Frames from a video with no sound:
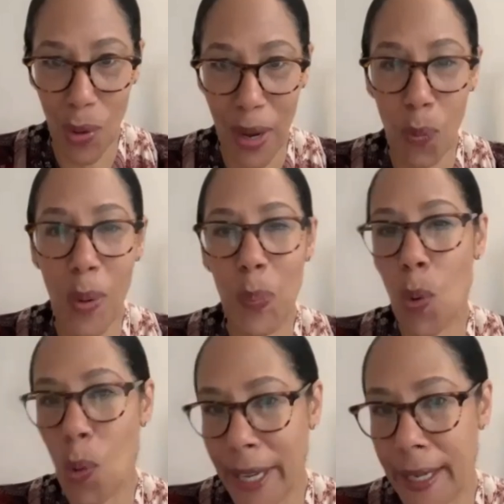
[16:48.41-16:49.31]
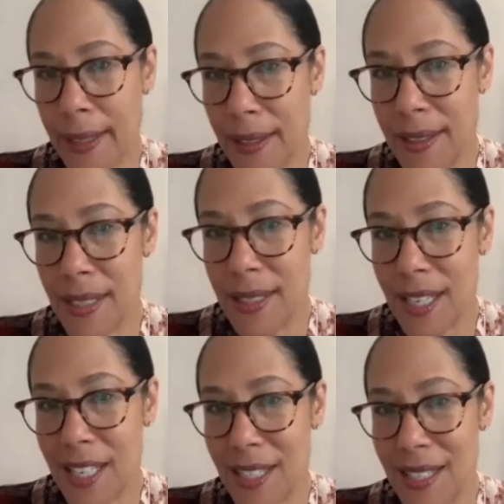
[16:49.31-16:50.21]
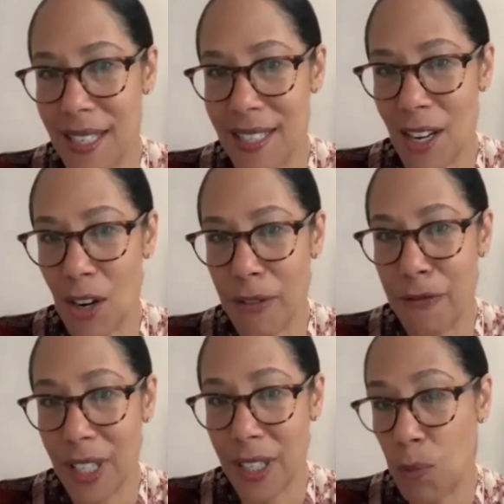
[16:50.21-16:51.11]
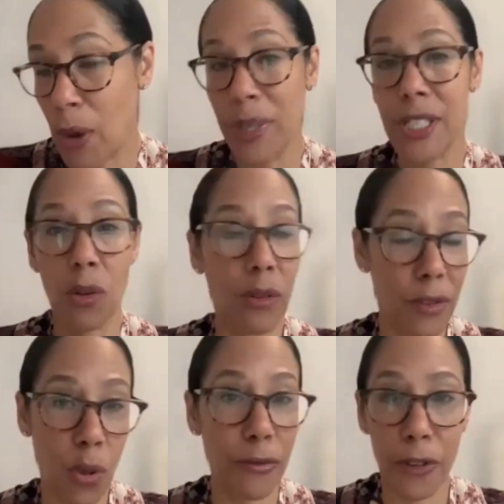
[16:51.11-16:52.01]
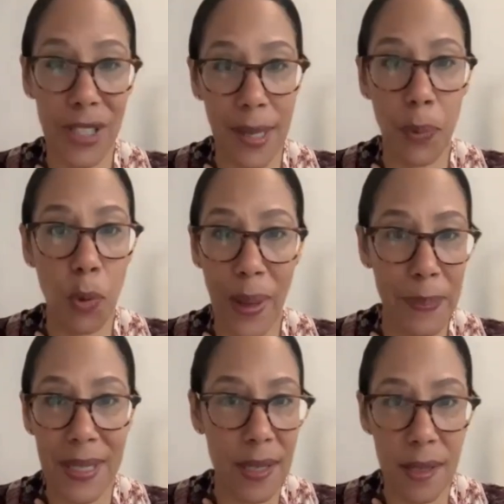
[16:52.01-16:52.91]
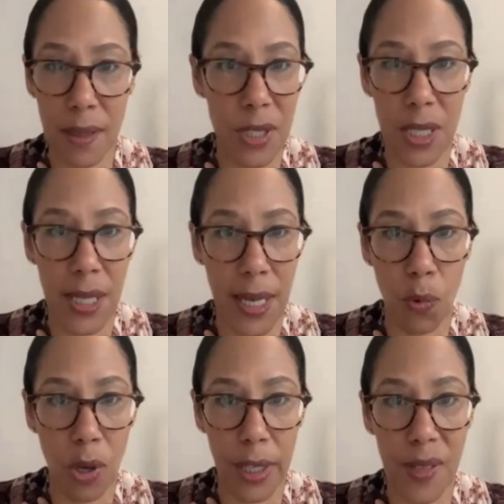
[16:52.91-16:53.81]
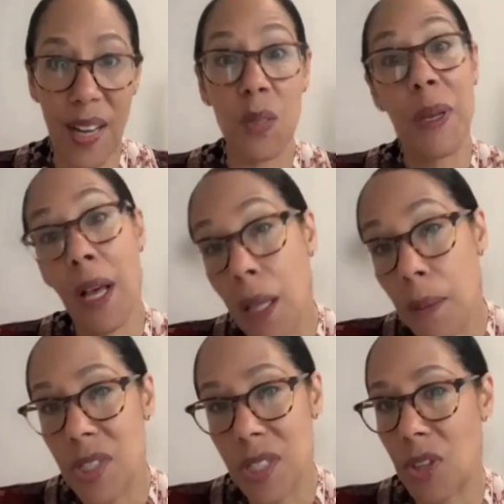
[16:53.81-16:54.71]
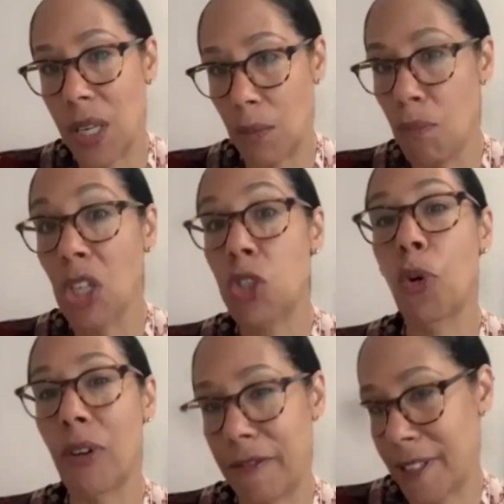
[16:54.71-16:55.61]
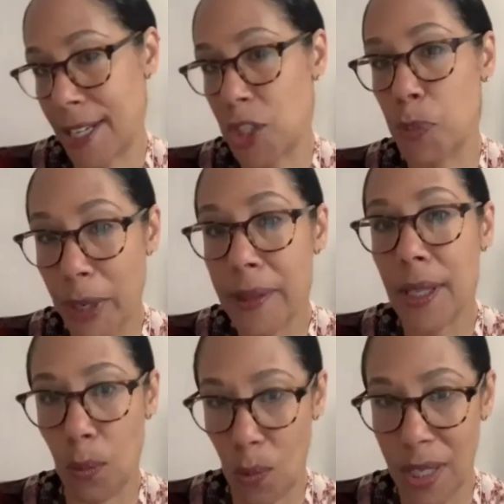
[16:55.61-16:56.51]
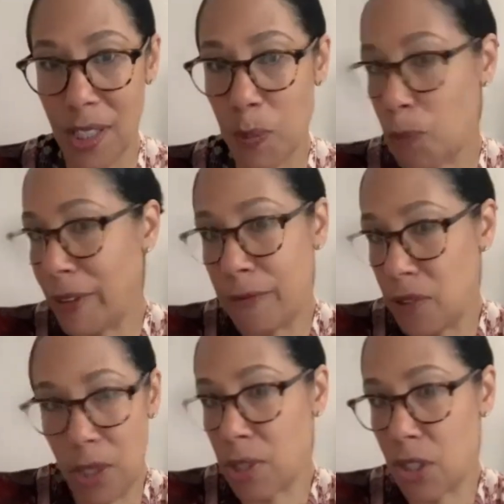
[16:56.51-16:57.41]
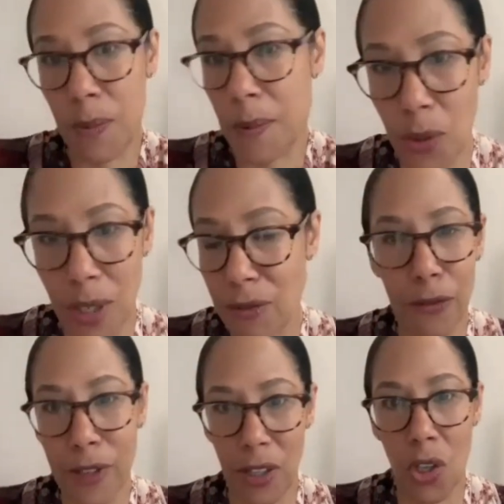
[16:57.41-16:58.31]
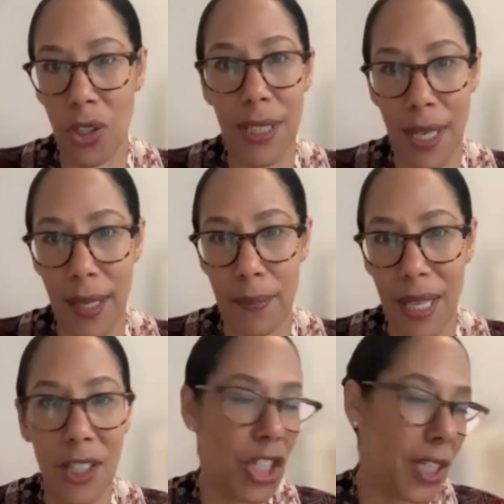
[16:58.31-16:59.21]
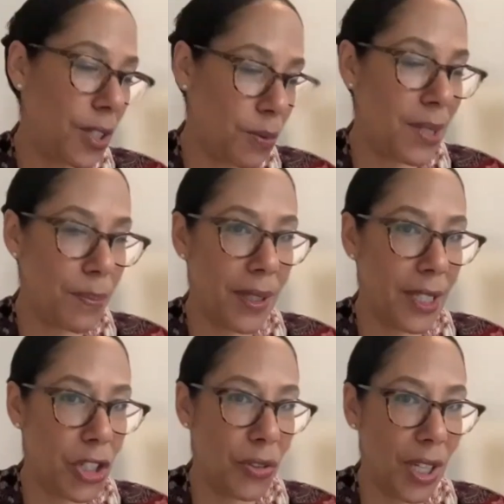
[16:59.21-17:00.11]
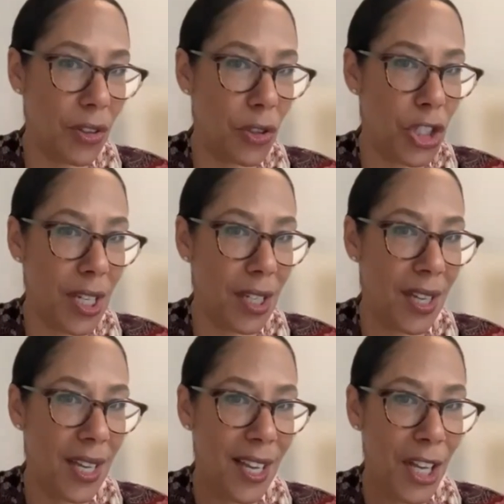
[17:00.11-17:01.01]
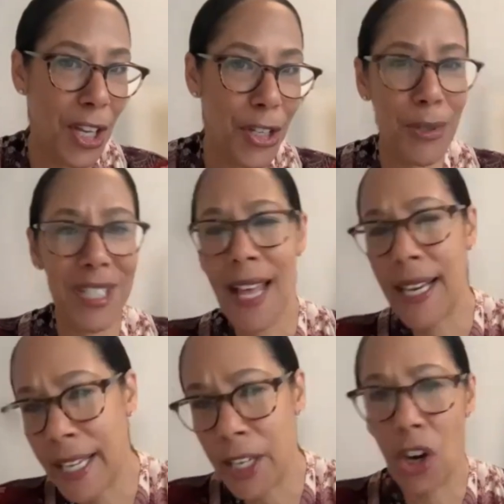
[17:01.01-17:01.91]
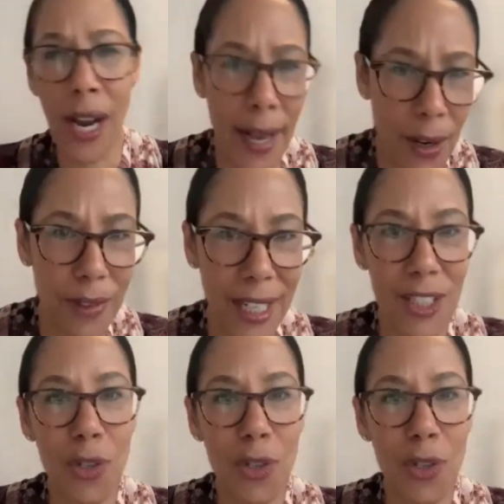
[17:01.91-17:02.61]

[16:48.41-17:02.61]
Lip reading: At what point is there a feeling? We always sold, for example, weapon systems to Taiwan. That has become something much more of a flashpoint than it was, but the US has been doing it for a very long time, and the Chinese would typically turn the other cheek. So is that in or out, right?